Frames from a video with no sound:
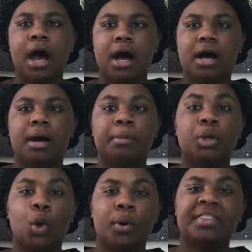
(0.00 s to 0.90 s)

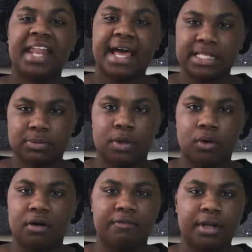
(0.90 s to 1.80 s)
Knowing that I had to
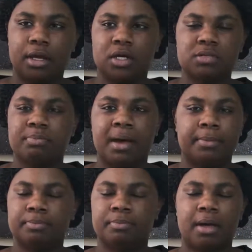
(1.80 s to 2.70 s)
record videos,
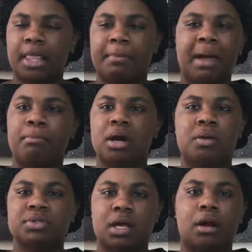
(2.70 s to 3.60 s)
my
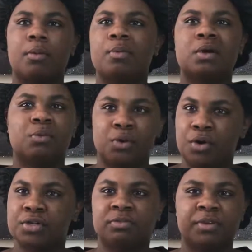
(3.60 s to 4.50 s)
brain was like, all right, we're gonna
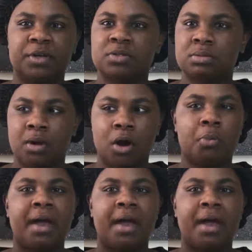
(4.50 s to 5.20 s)
record some videos tomorrow.